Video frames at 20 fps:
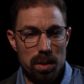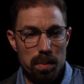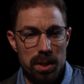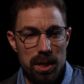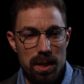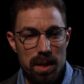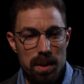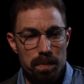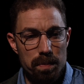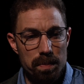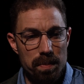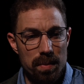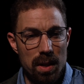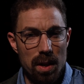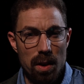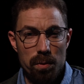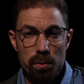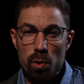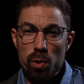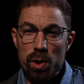a mi-nEEm.
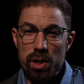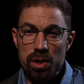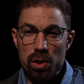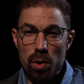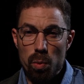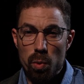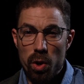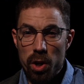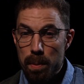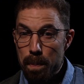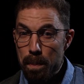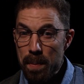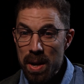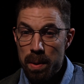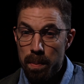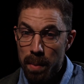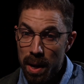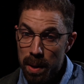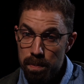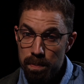Of course, the word
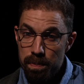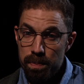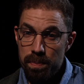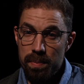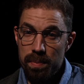minimum